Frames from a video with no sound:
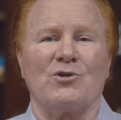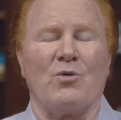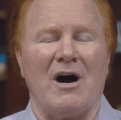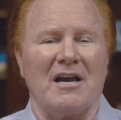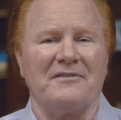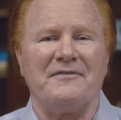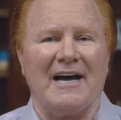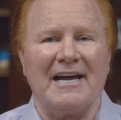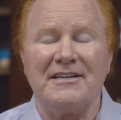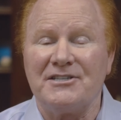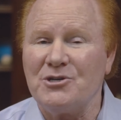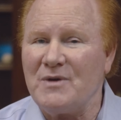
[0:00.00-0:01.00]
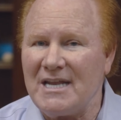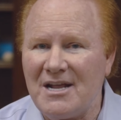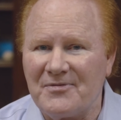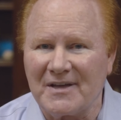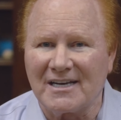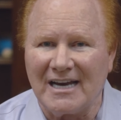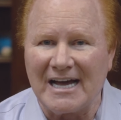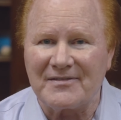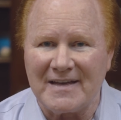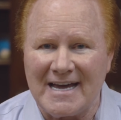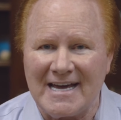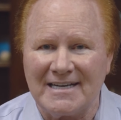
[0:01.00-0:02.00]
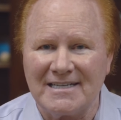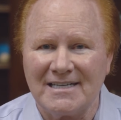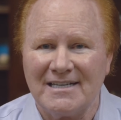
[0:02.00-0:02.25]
qualified to do anything like that.